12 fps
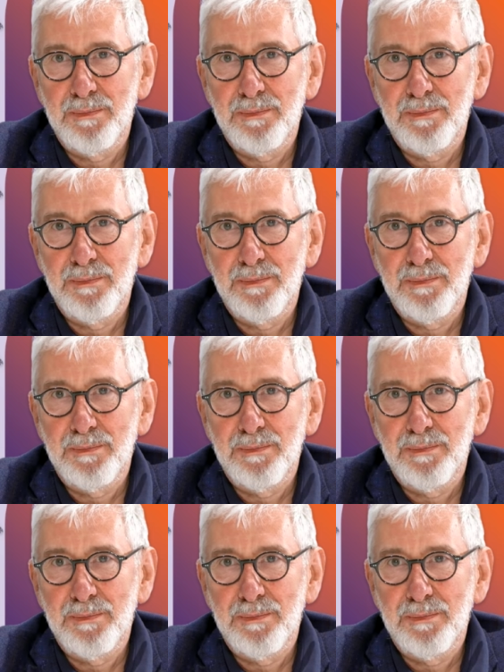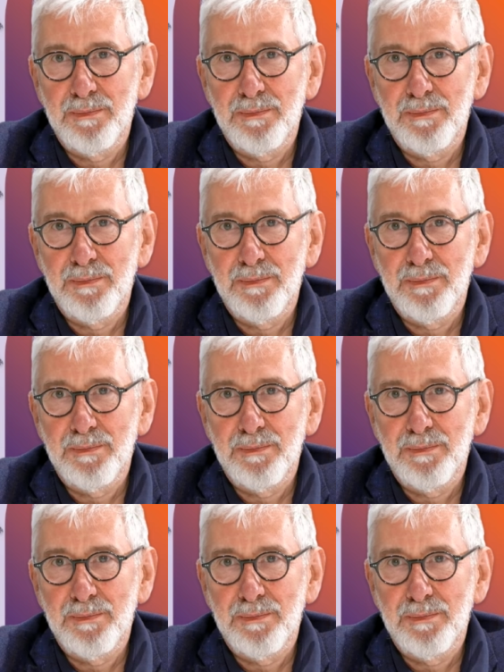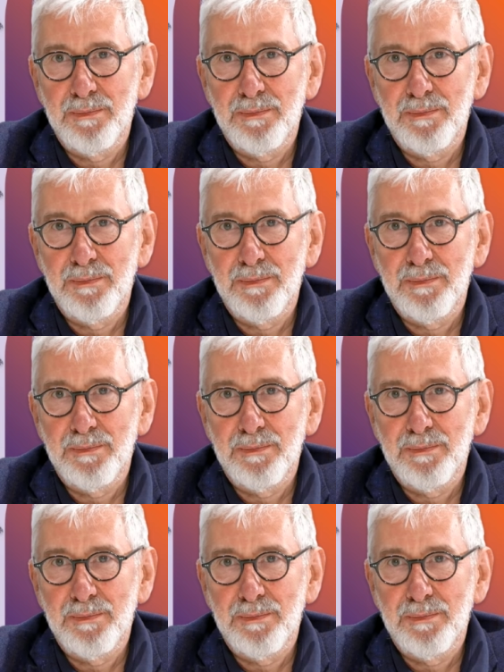[no speech]